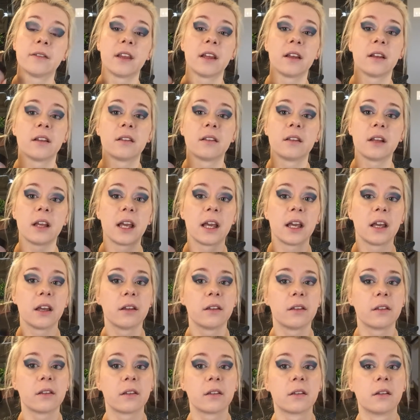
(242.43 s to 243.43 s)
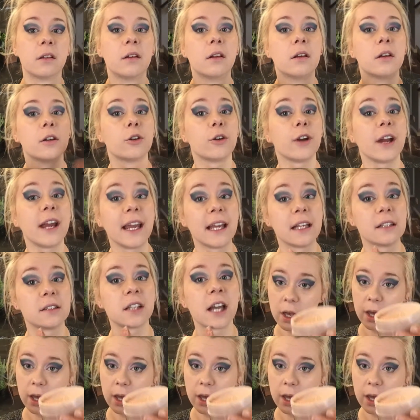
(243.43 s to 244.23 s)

This is great.